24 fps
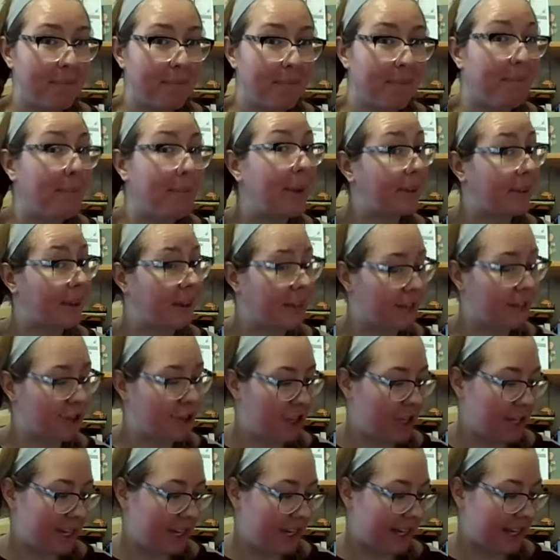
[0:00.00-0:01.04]
Milk and
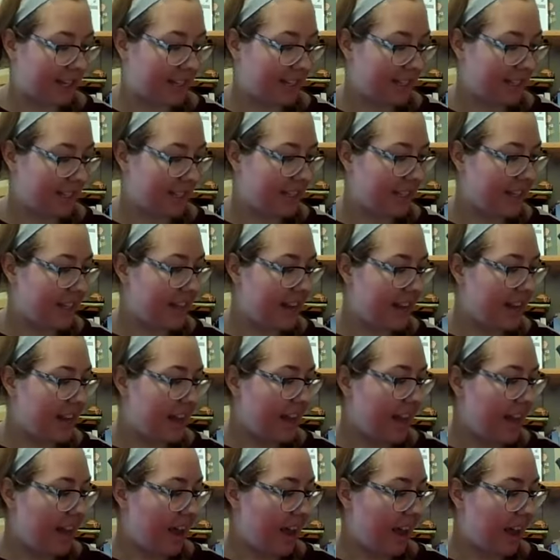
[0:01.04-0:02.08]
cheese,
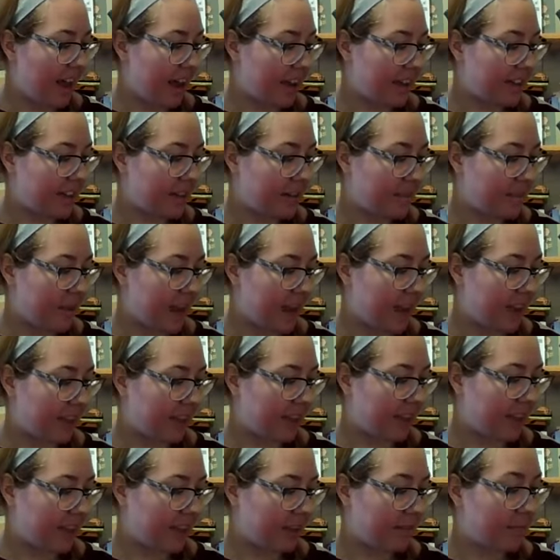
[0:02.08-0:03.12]
to make
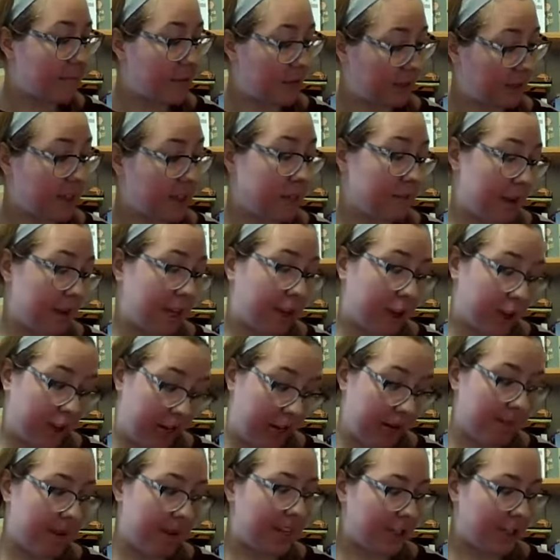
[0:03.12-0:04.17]
milk to make
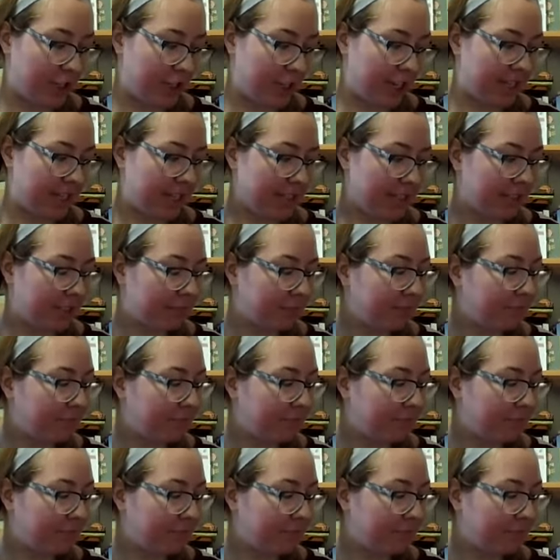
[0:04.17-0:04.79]
cream and cheese.